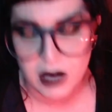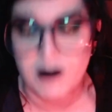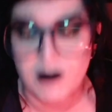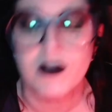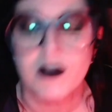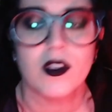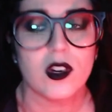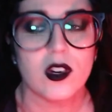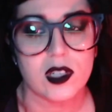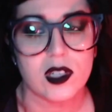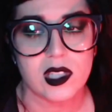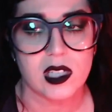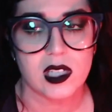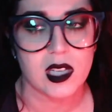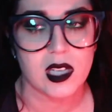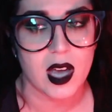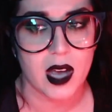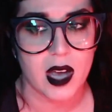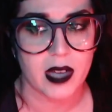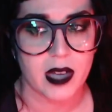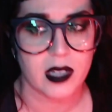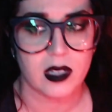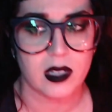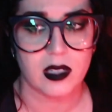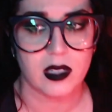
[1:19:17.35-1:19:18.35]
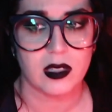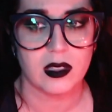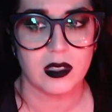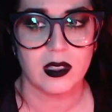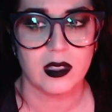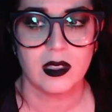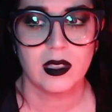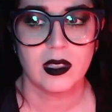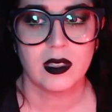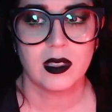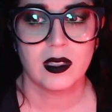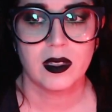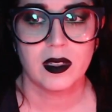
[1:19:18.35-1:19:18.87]
versatile
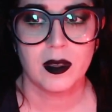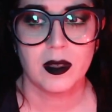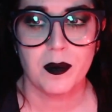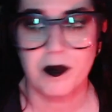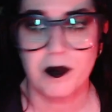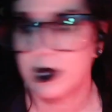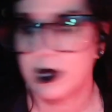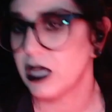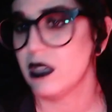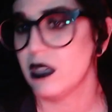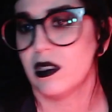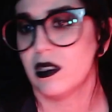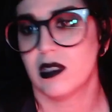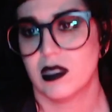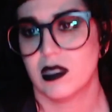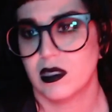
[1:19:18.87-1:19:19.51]
piece.